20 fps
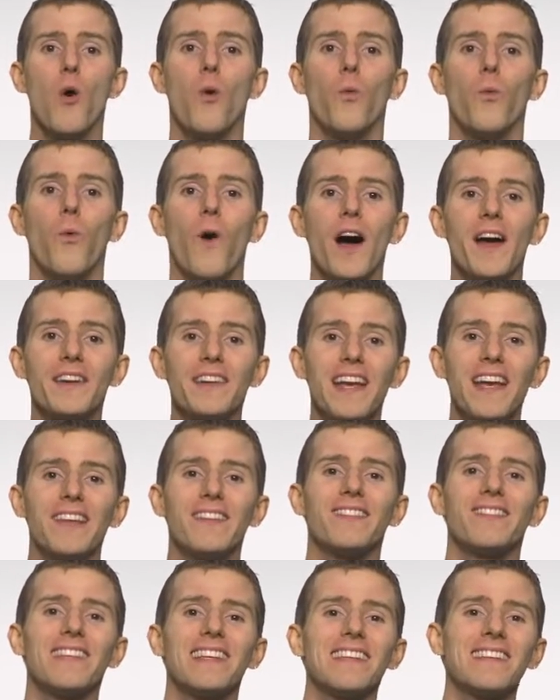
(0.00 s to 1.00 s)

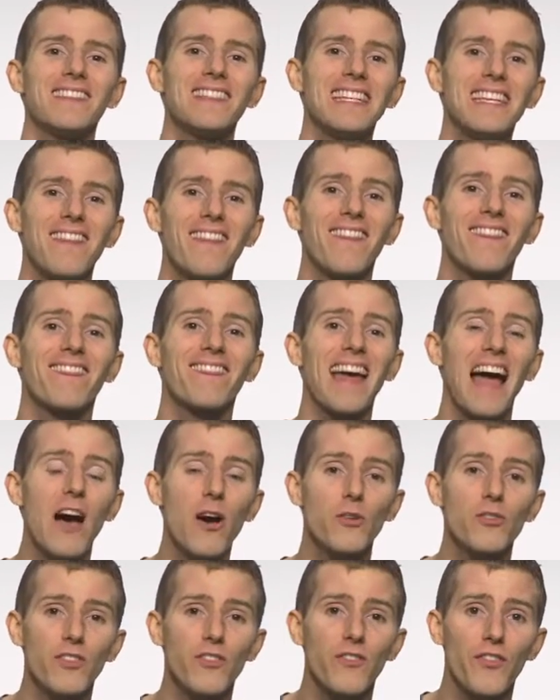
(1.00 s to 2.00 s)

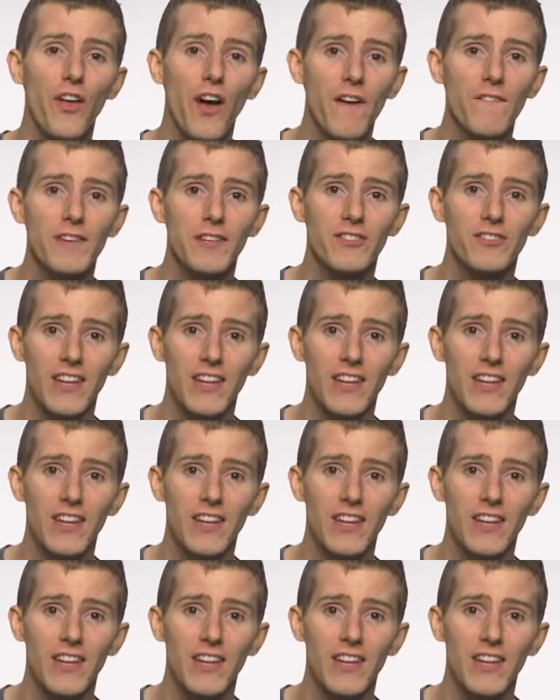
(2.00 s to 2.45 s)
1/16,000th of a